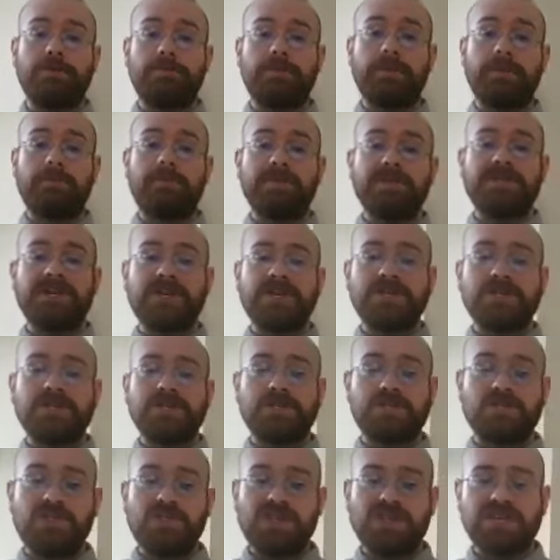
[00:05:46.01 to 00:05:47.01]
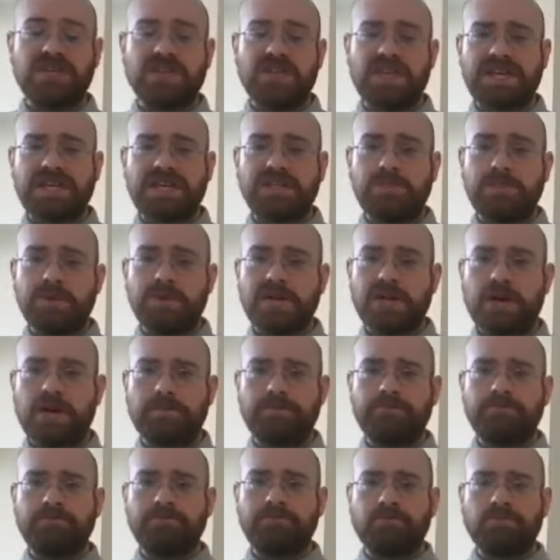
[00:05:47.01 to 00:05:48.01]
But because these things
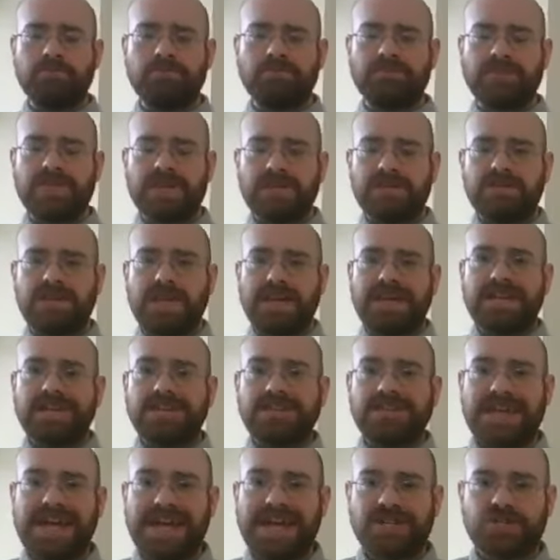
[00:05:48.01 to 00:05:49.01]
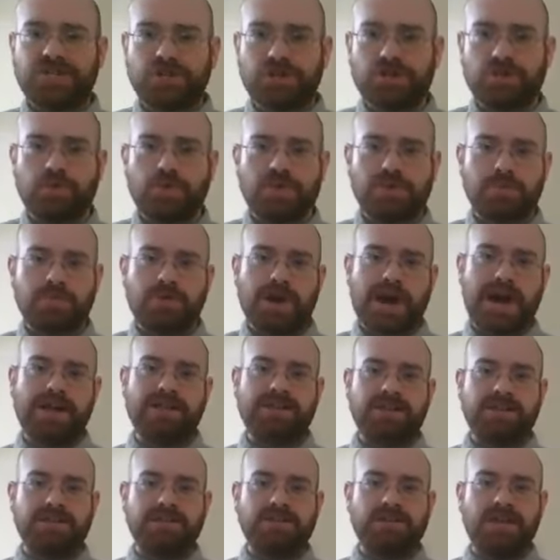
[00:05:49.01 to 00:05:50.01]
become second nature with
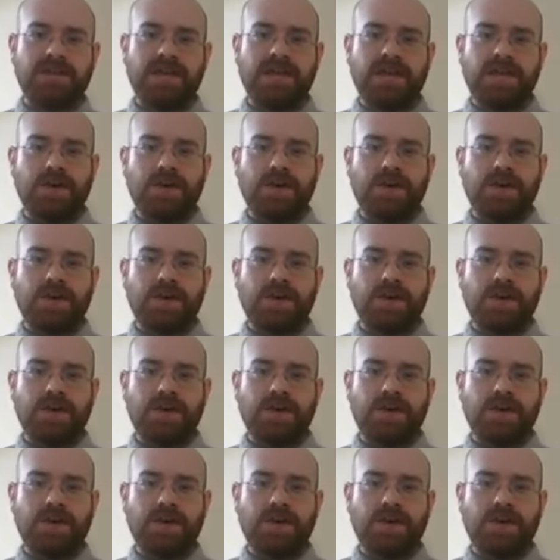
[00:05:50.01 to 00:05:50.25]
practice,